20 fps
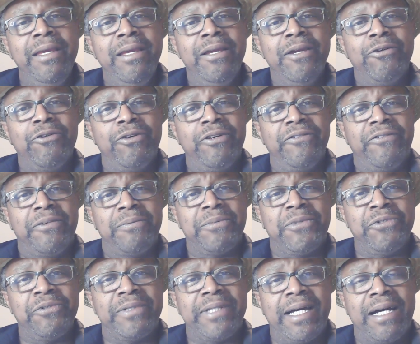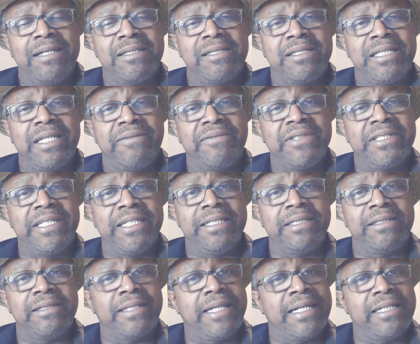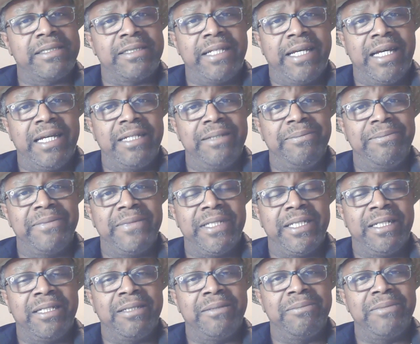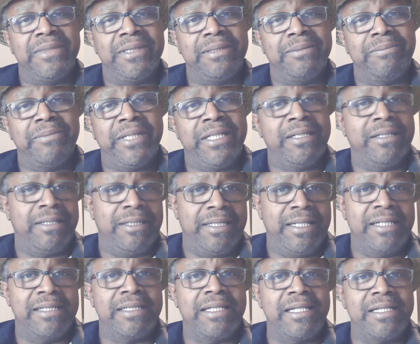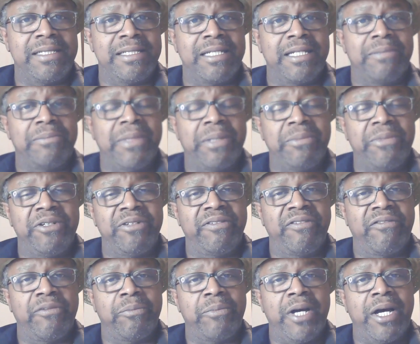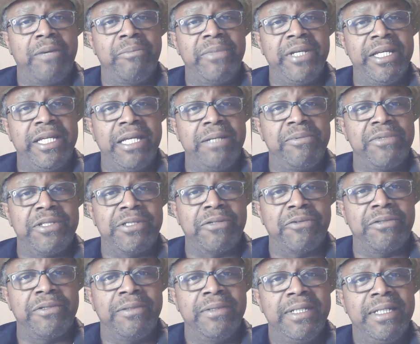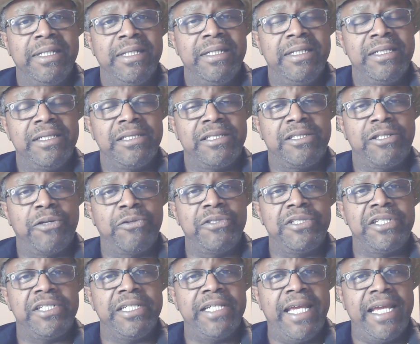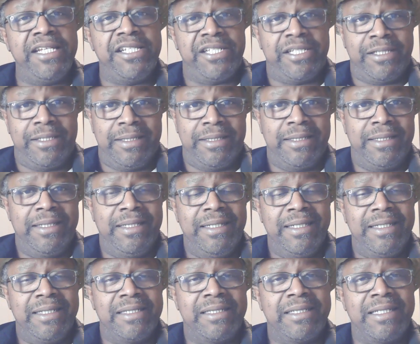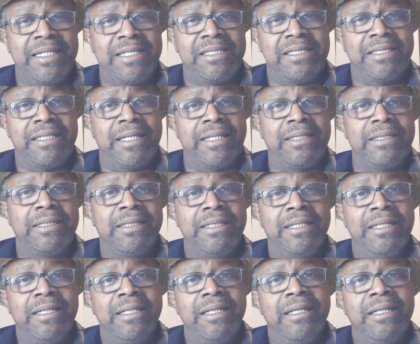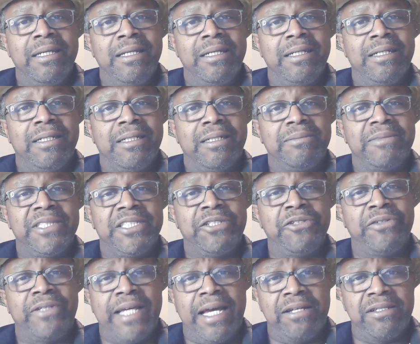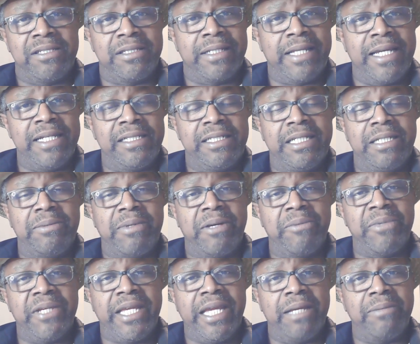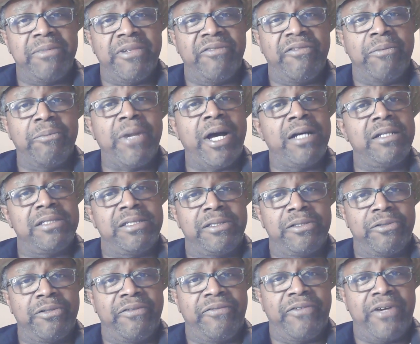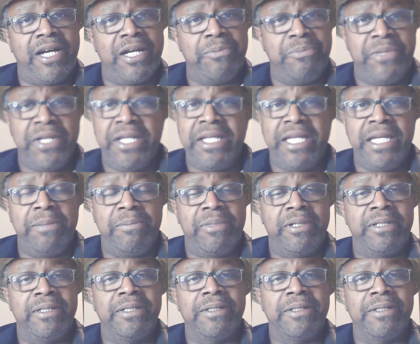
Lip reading: Going from 2017 to that time, being, as I said, a member of the Vermont Beekeepers Association, since then, in 2019, I became a Vermont certified beekeeper